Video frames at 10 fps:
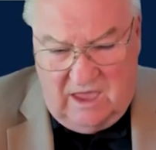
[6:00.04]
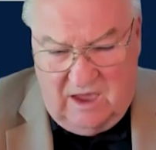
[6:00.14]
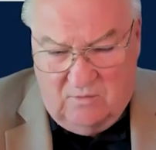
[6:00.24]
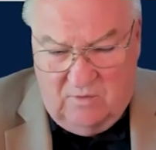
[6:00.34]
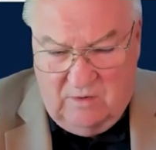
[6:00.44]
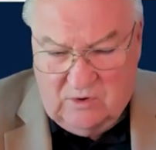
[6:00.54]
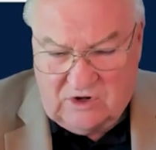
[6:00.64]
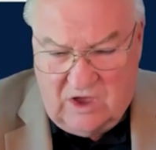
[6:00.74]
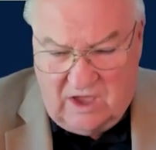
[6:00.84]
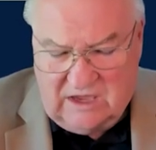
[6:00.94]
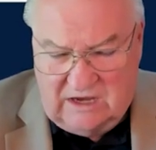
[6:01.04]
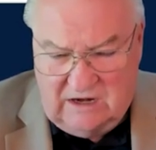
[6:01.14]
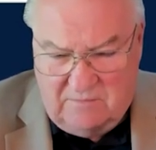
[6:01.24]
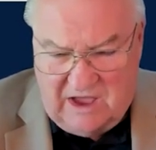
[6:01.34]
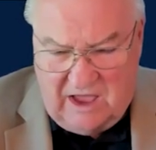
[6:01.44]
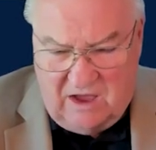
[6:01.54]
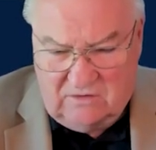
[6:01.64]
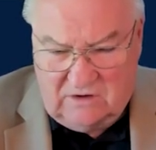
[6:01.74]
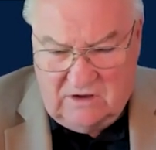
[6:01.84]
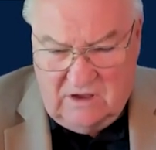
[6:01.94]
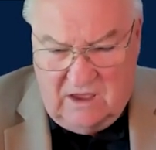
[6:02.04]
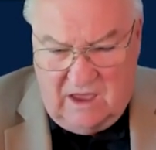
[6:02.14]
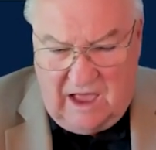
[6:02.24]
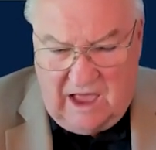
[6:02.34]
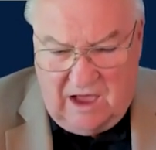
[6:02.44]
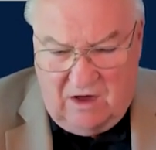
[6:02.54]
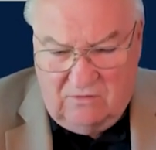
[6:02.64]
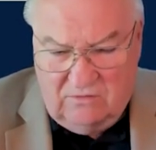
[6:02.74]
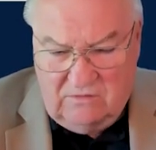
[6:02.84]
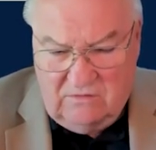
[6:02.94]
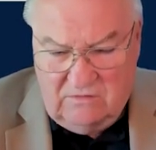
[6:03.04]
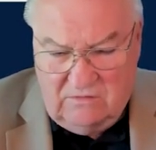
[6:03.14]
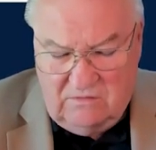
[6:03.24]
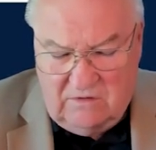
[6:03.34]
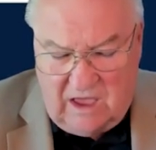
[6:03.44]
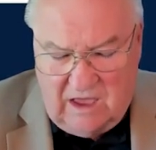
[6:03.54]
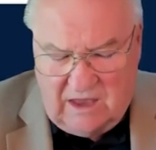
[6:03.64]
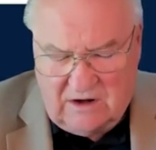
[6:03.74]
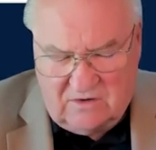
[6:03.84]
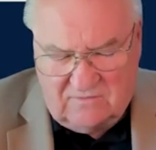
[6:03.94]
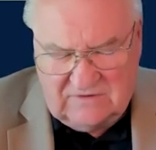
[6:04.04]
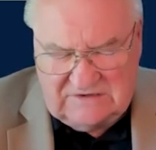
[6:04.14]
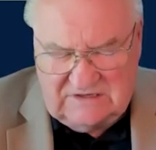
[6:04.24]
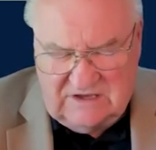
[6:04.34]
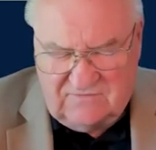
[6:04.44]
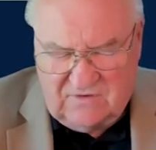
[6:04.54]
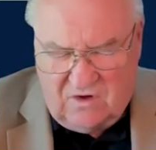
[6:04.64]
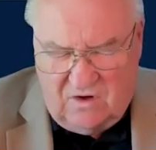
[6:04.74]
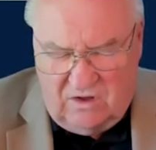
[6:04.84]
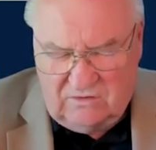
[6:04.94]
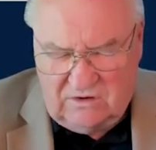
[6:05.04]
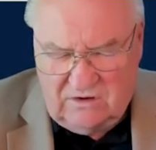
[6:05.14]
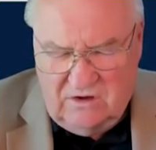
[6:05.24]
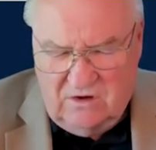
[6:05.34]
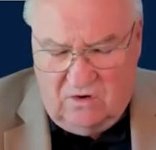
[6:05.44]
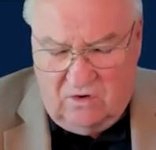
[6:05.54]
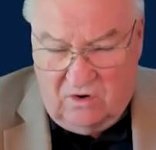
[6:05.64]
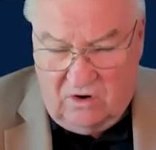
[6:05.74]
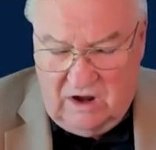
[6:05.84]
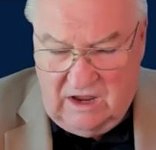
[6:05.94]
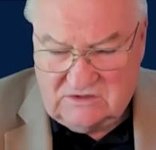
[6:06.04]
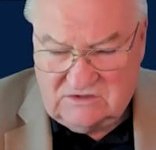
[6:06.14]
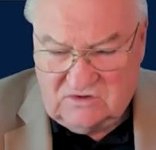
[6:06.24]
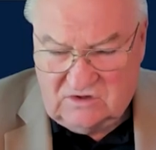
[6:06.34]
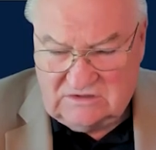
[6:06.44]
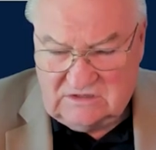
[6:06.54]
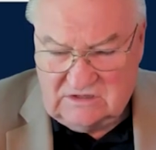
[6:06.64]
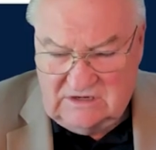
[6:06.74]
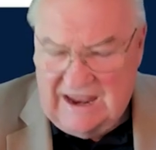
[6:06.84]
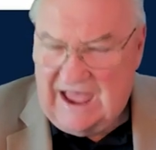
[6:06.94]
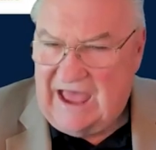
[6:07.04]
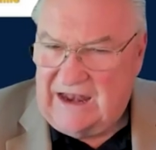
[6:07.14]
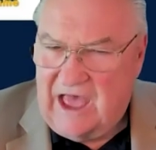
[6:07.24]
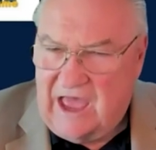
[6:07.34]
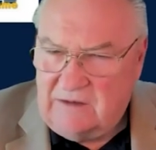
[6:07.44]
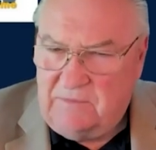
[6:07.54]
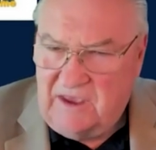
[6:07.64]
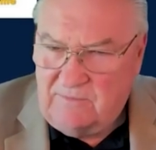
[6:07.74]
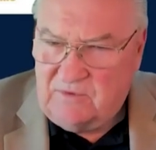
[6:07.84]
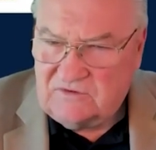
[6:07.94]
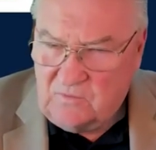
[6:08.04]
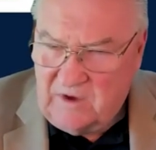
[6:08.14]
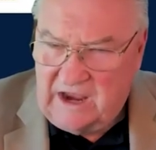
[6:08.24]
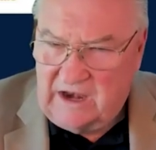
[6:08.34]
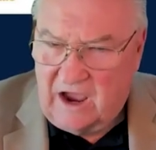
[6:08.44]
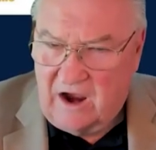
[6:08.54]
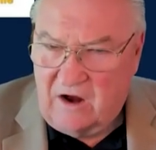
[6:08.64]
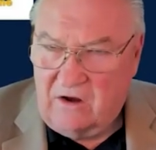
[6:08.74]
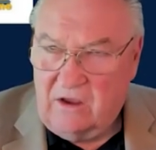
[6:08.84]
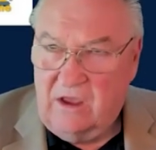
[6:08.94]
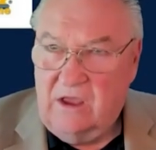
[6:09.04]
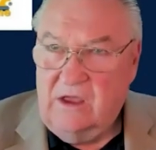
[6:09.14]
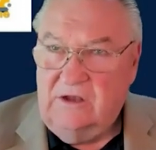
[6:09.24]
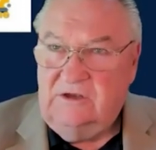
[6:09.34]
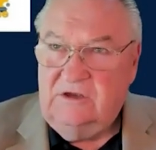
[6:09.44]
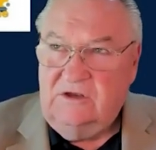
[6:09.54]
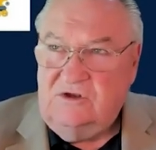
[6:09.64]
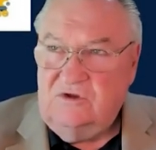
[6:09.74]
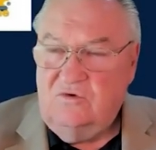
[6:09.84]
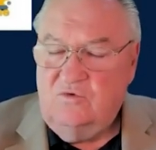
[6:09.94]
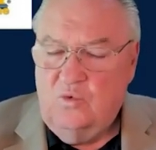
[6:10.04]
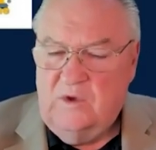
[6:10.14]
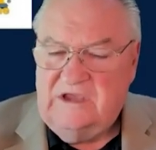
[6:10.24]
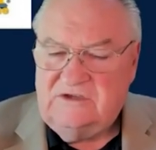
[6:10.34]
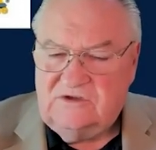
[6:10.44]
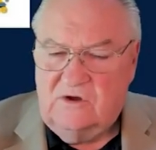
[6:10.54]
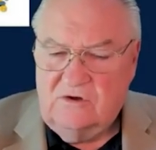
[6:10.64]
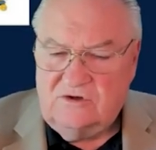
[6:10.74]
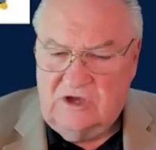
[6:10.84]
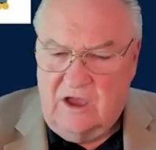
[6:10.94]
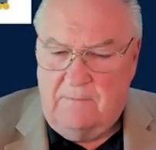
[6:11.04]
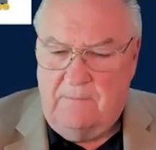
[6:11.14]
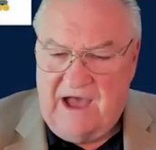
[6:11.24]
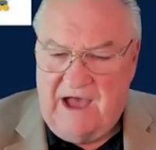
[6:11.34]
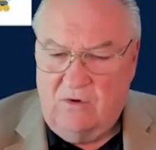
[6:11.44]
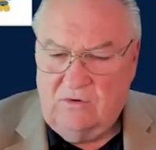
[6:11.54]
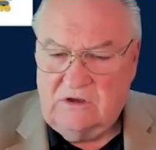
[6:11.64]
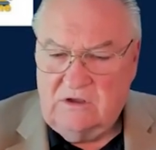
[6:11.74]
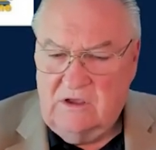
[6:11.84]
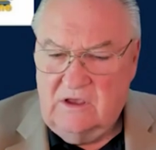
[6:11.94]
and we were talking about how I don't know if it's difficult or it's just not on people's radar to do research about